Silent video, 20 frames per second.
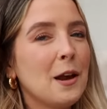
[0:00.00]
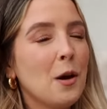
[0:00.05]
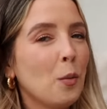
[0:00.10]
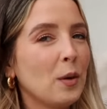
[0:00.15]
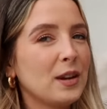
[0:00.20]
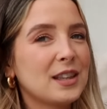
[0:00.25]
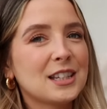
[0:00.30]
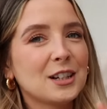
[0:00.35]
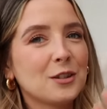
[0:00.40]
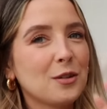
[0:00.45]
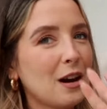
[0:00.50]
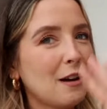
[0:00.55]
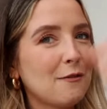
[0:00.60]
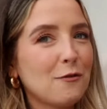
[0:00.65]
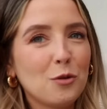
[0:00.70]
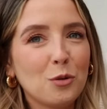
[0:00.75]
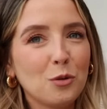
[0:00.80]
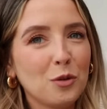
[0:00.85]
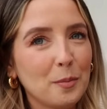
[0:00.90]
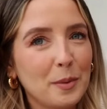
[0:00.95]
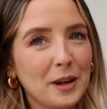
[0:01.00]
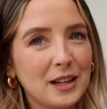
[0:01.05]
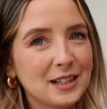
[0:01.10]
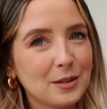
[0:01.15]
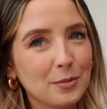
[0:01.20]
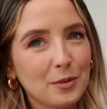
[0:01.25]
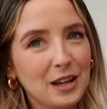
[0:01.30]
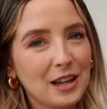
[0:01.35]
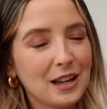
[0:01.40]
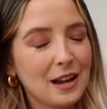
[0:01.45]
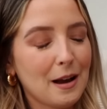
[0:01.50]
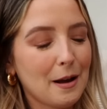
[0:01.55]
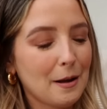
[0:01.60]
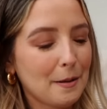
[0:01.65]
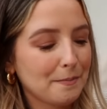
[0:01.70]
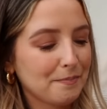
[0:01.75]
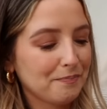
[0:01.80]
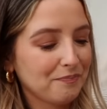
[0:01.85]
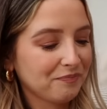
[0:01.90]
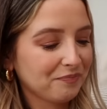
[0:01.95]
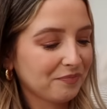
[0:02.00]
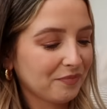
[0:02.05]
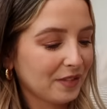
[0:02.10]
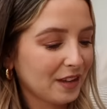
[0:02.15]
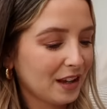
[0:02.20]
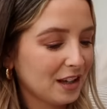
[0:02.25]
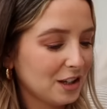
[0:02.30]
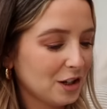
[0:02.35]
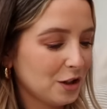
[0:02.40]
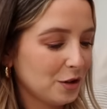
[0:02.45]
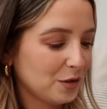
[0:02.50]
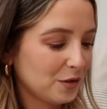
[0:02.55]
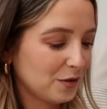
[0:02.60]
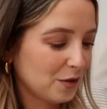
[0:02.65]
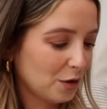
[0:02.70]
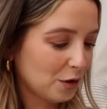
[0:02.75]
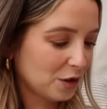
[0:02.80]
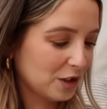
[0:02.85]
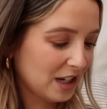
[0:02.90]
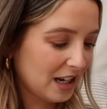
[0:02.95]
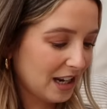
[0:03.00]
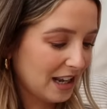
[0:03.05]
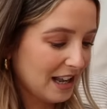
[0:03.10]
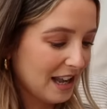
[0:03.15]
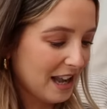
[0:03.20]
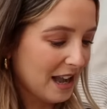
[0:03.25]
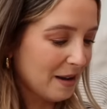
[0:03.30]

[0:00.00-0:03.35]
We still have all the bits we used for Ottie,